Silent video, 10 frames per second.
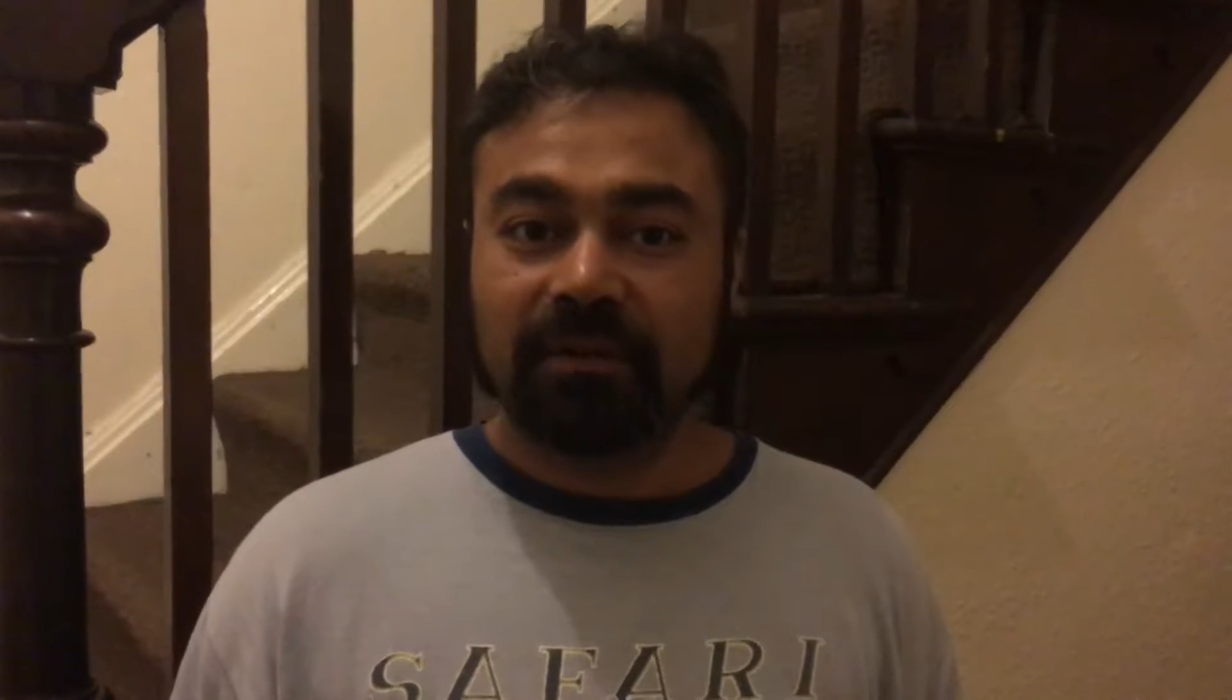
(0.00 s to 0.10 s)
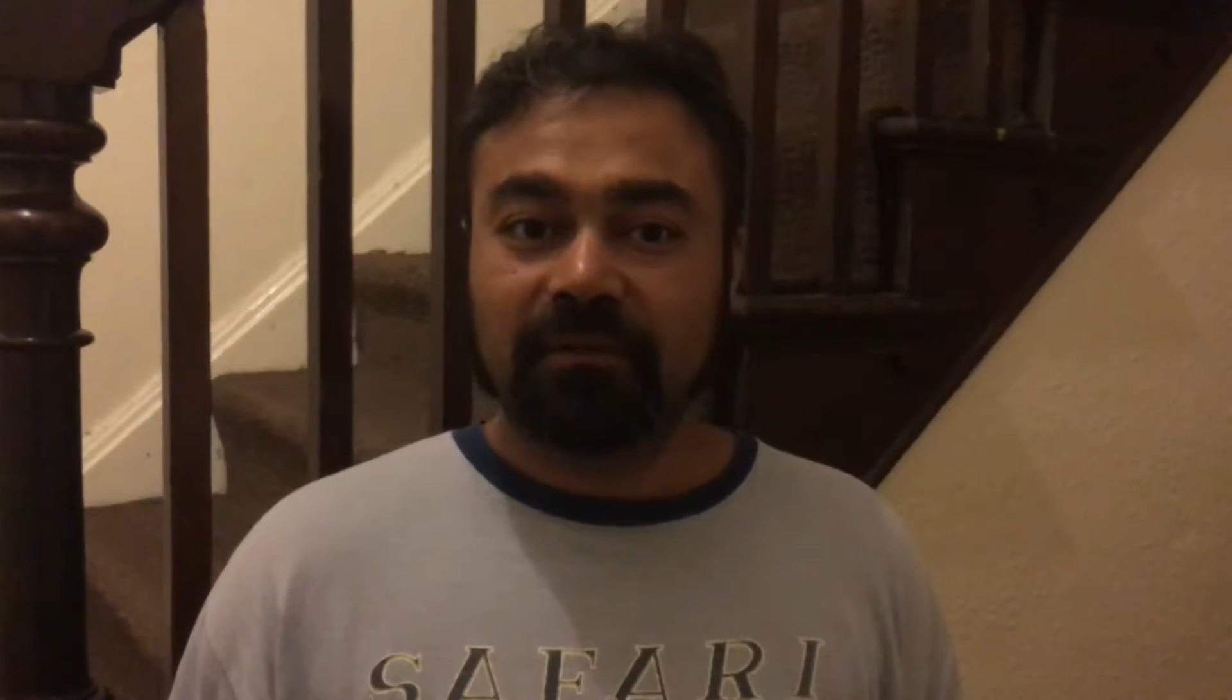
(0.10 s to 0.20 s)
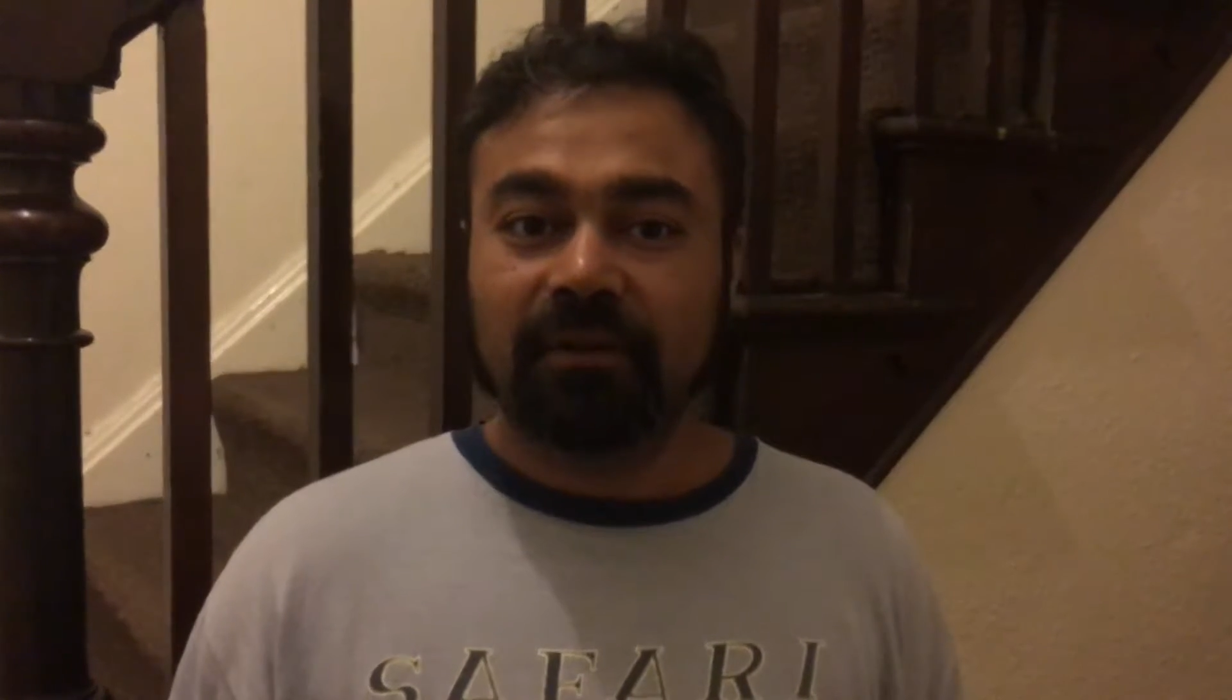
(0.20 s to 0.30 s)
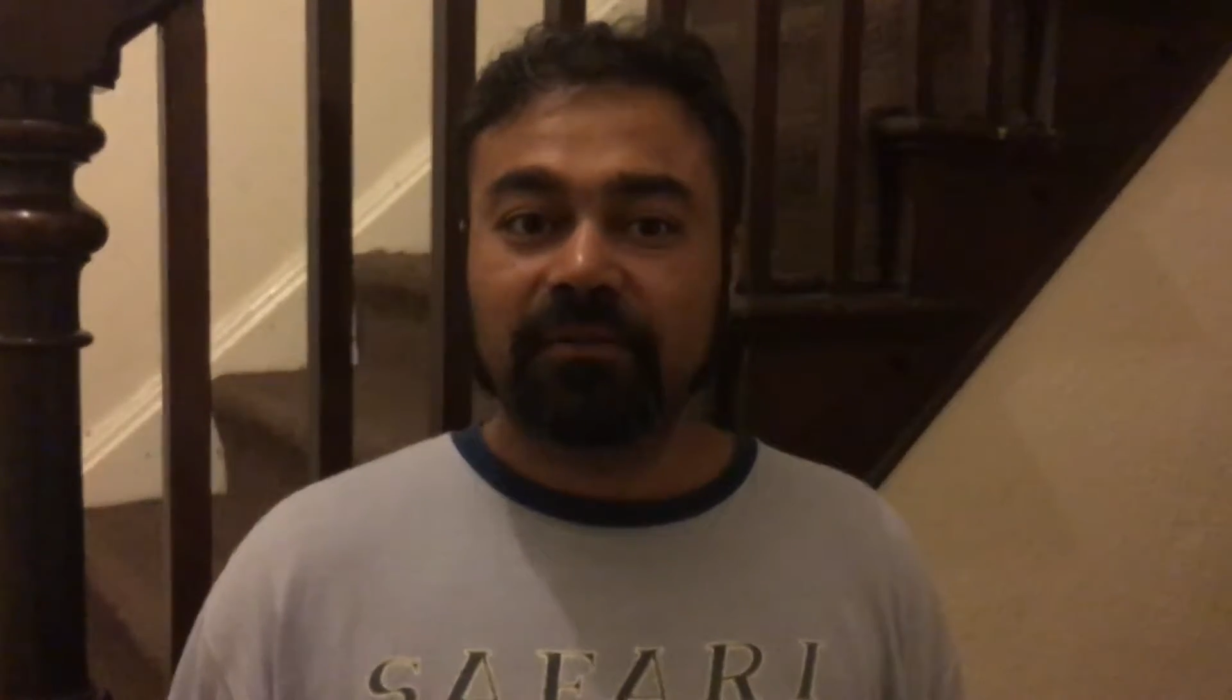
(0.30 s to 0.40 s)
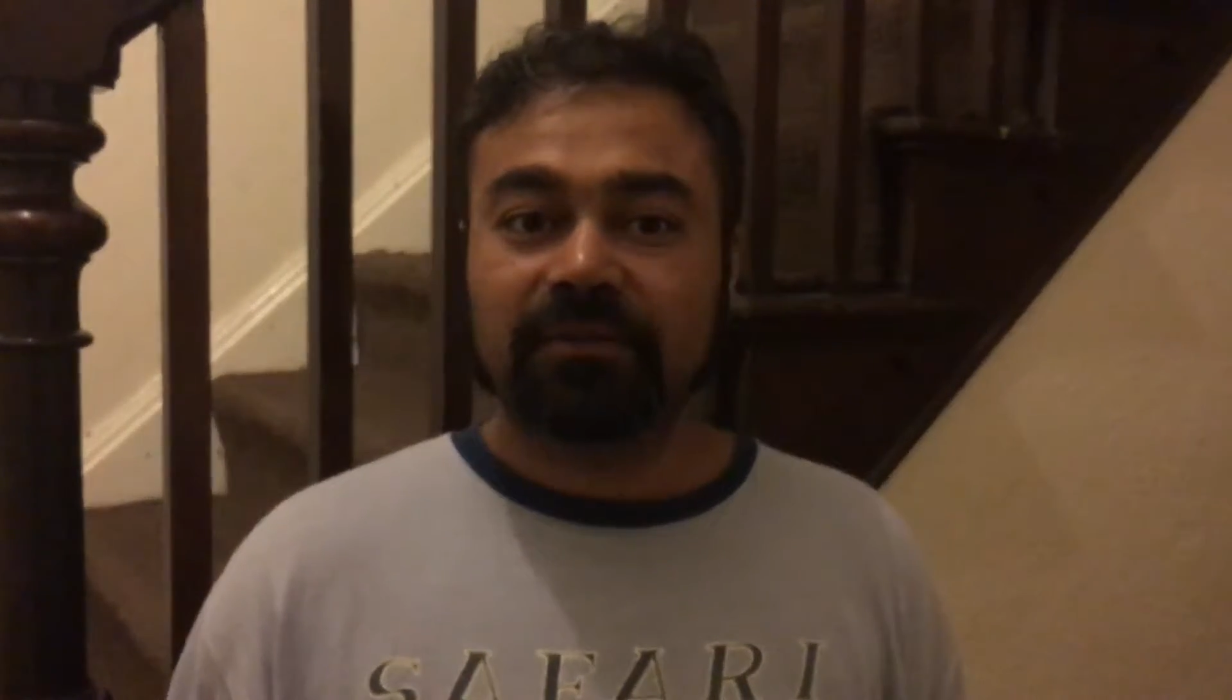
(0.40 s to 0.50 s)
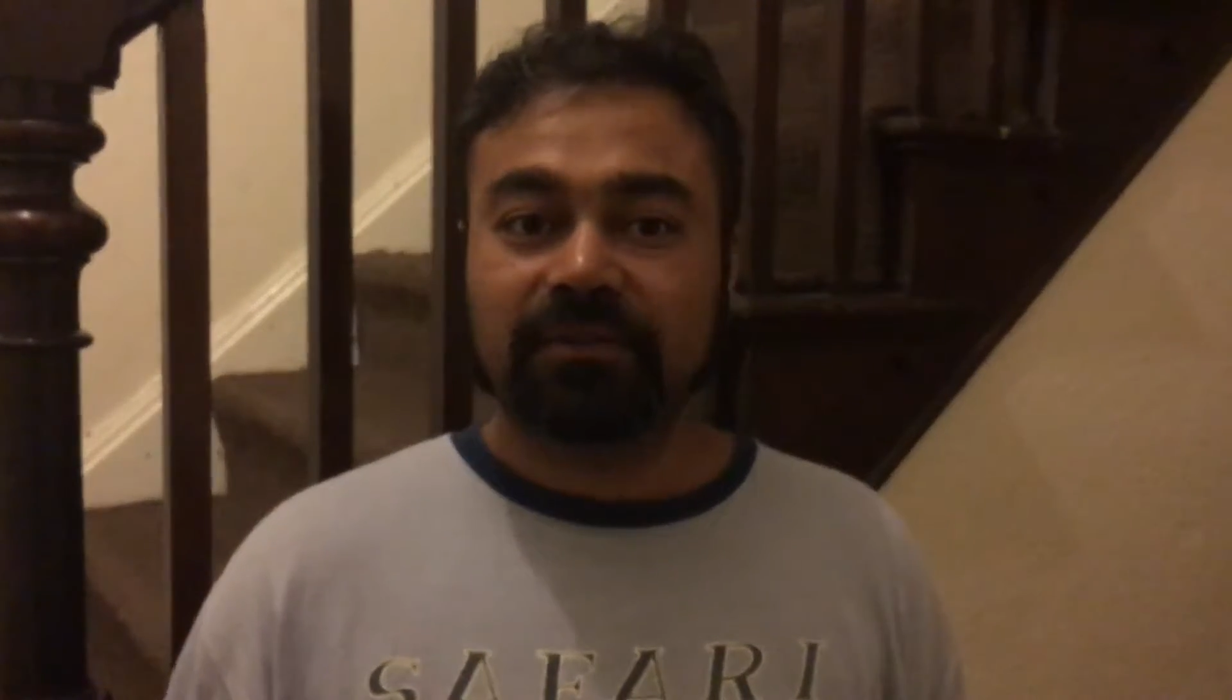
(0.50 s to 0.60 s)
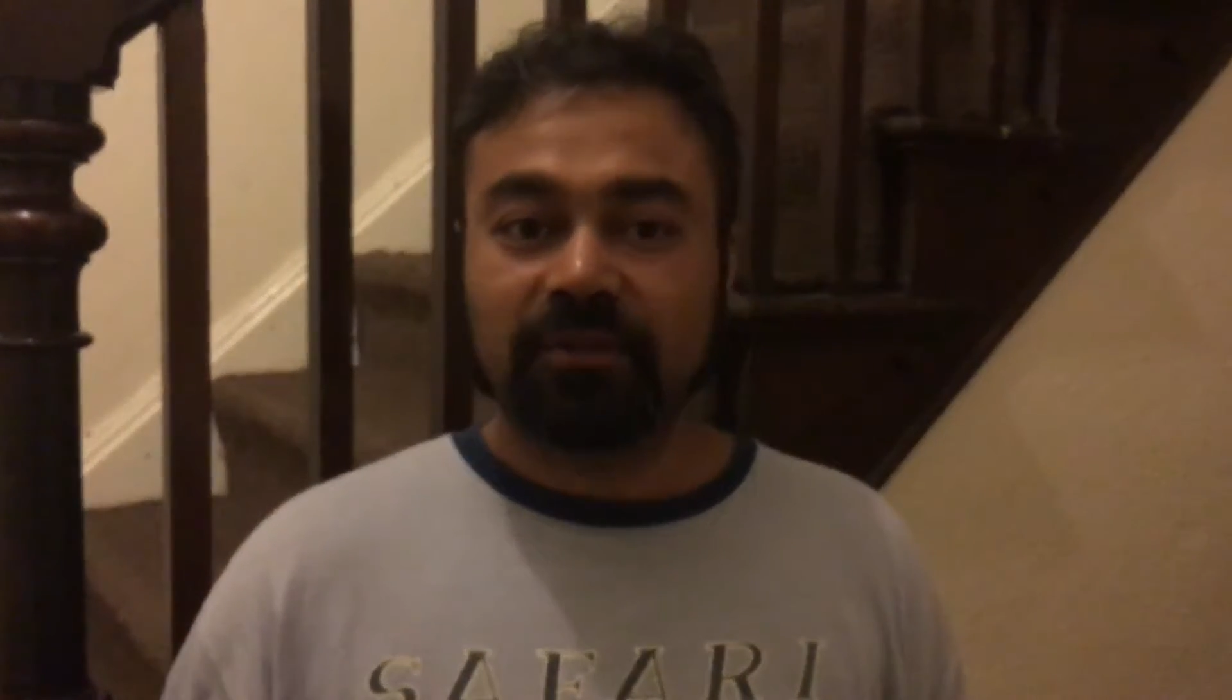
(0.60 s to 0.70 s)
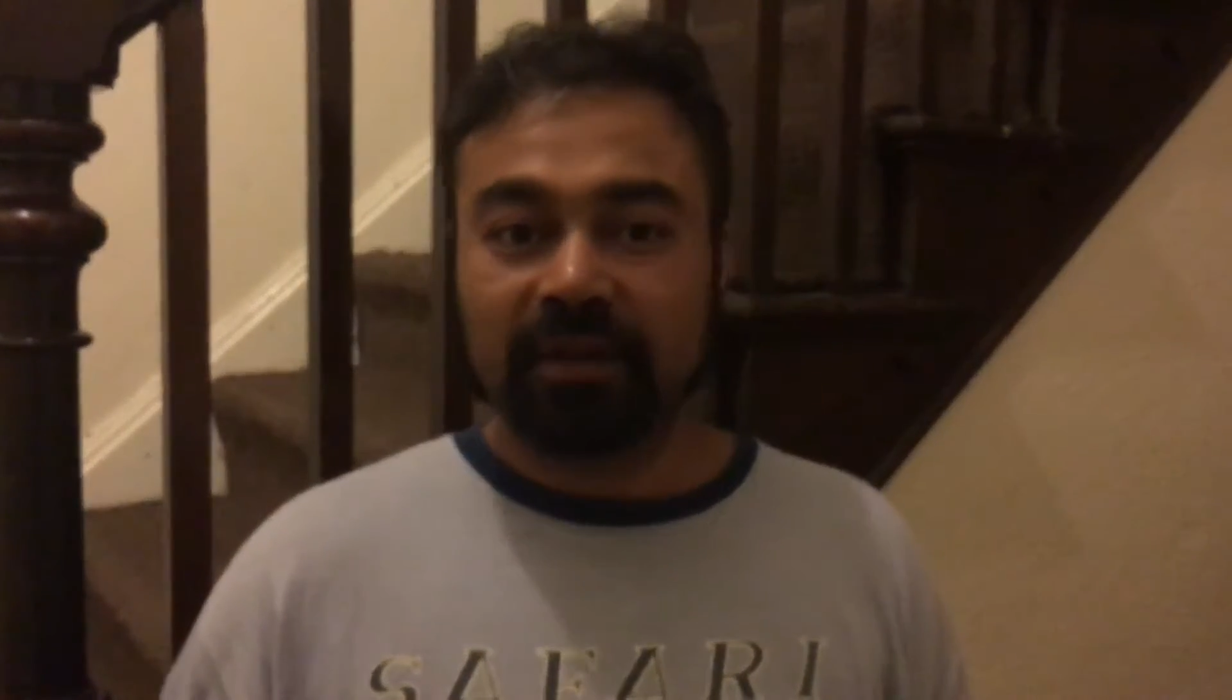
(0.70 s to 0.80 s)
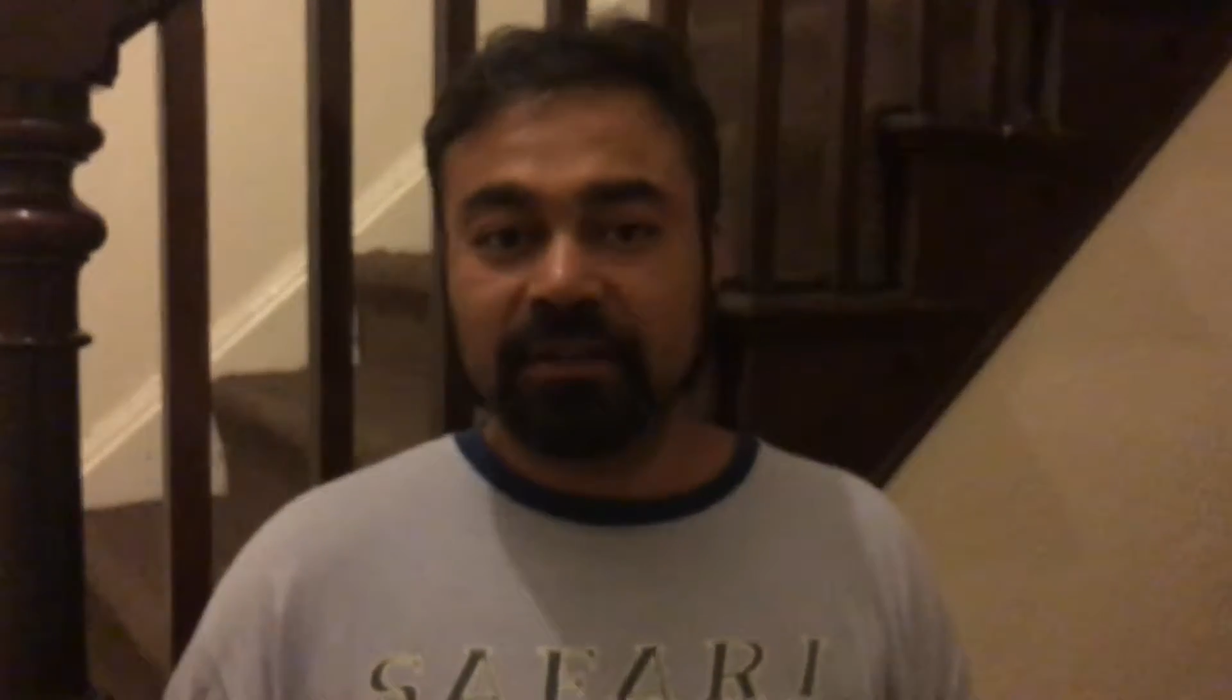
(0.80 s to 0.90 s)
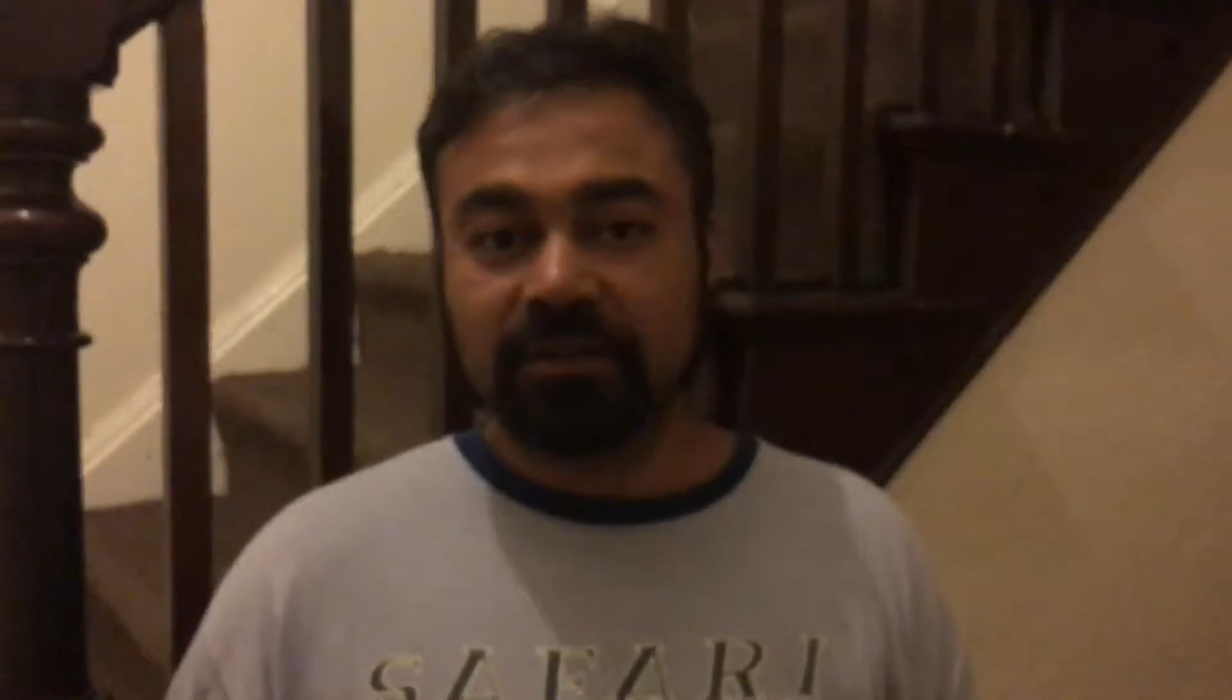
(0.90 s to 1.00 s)
I was
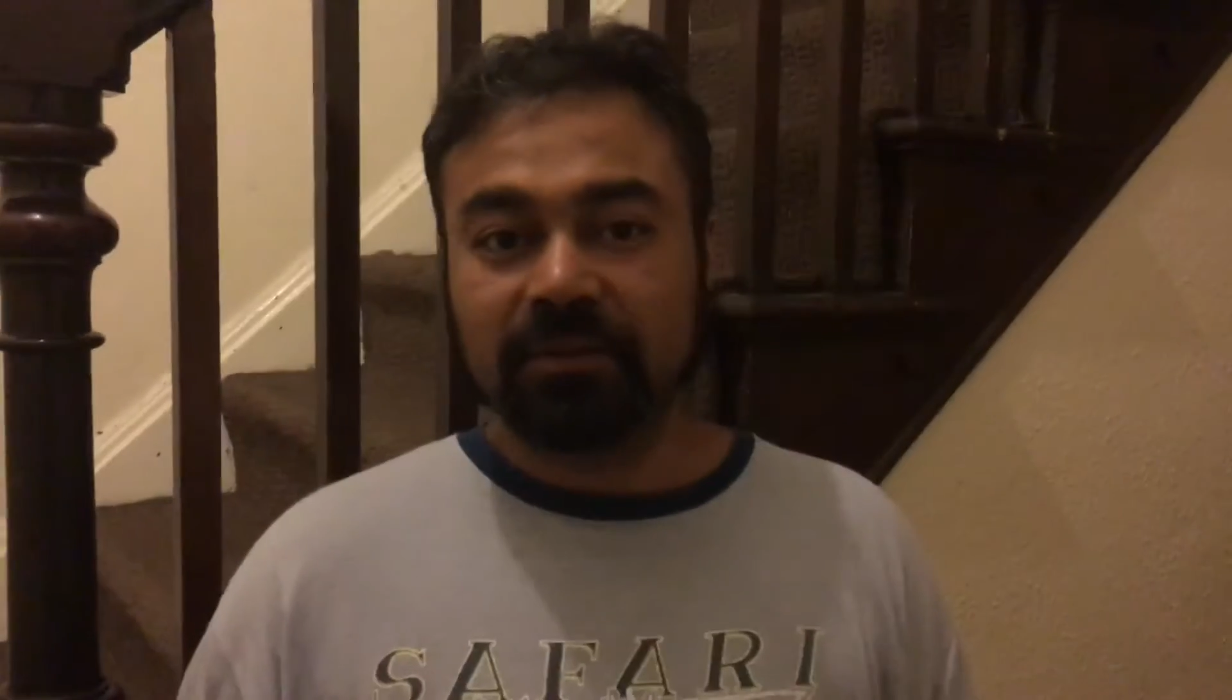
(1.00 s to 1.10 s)
talking